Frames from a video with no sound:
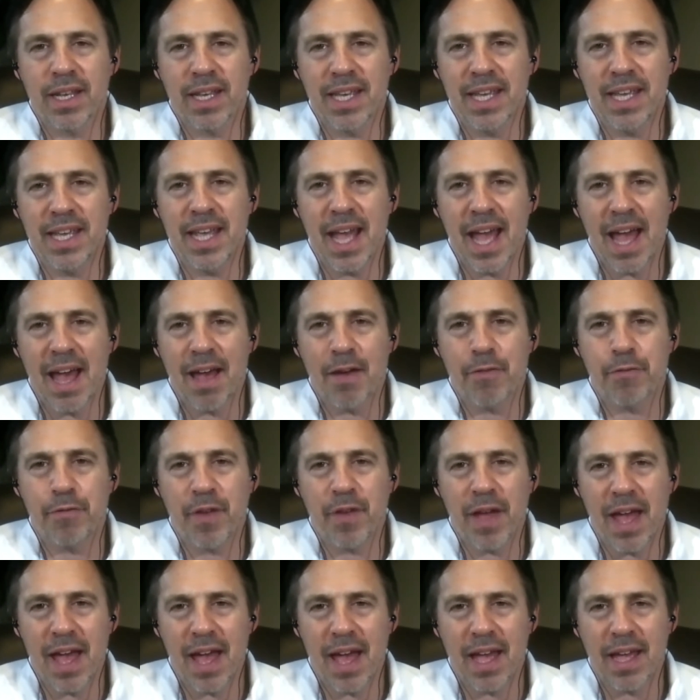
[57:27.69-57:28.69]

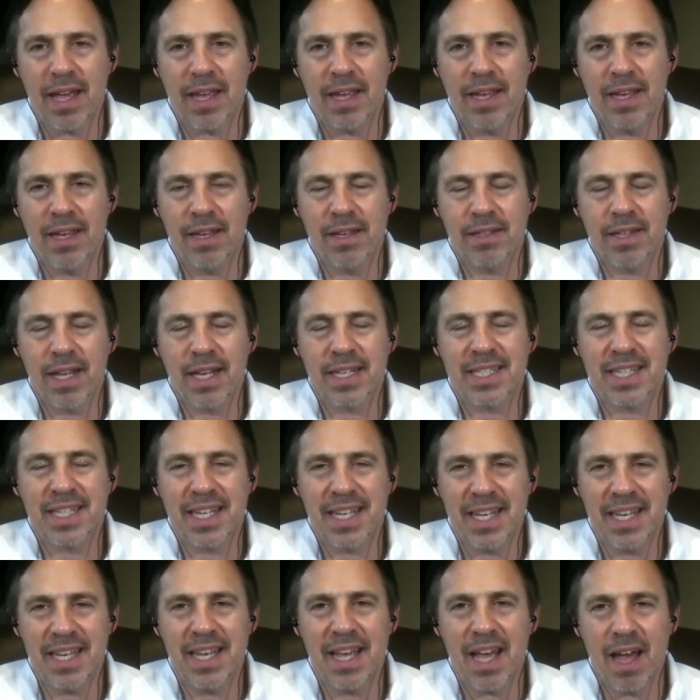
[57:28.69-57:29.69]
EFA, that's
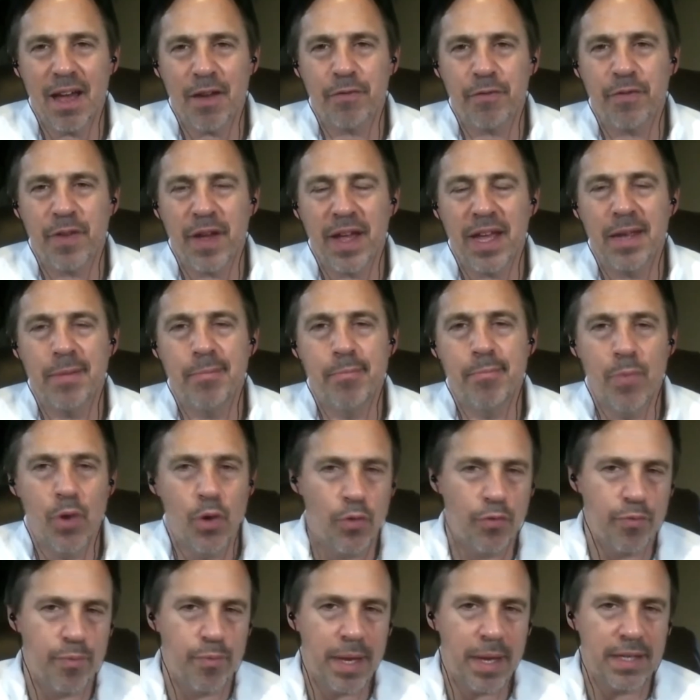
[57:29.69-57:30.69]

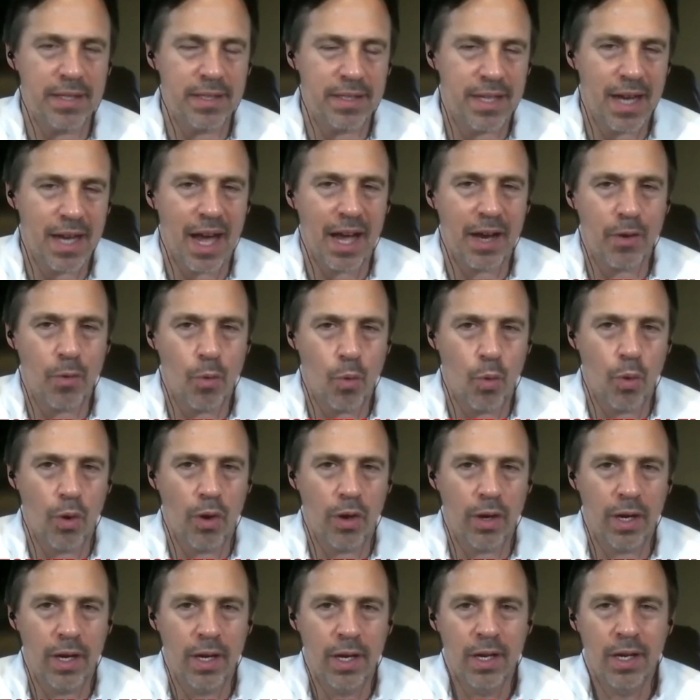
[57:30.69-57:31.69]

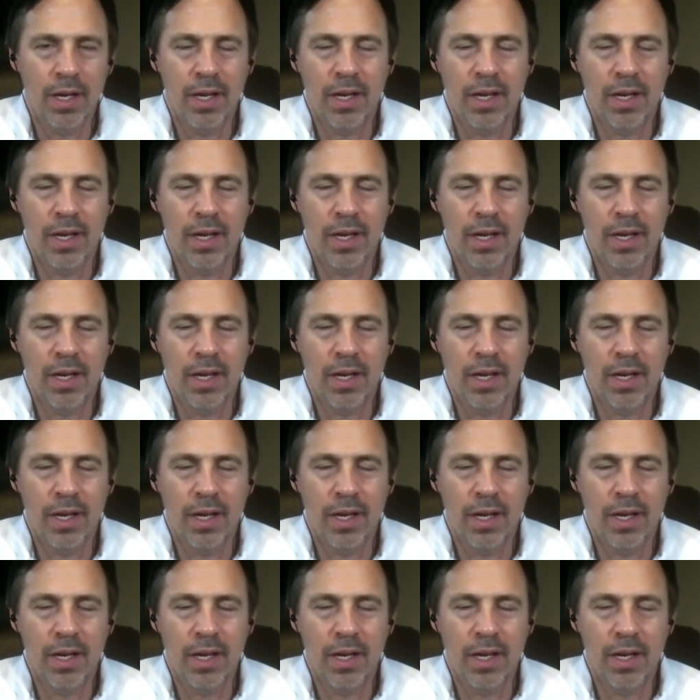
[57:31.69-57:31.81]
EFAmovement.org.